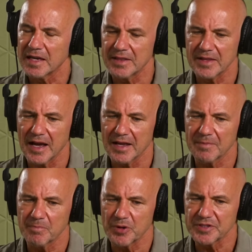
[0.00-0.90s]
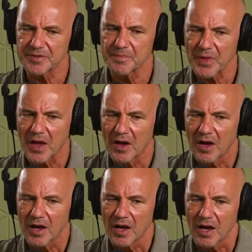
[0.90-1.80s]
In prison.
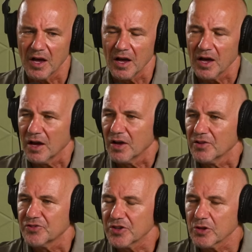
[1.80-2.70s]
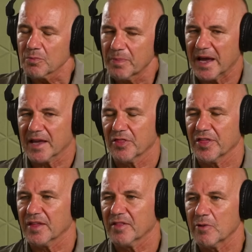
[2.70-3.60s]
Do you look back and
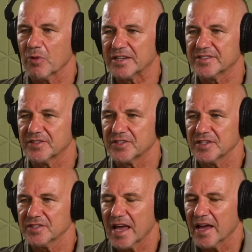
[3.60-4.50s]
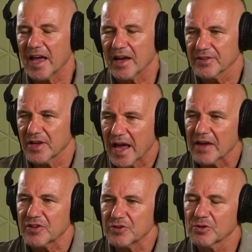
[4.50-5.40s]
think they're wasted years?
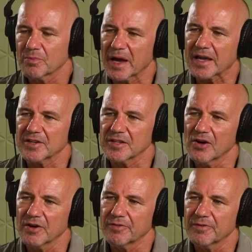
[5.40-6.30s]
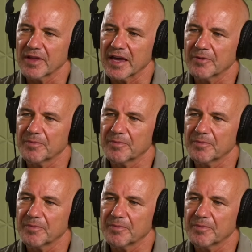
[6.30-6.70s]
How do you look back at your life now?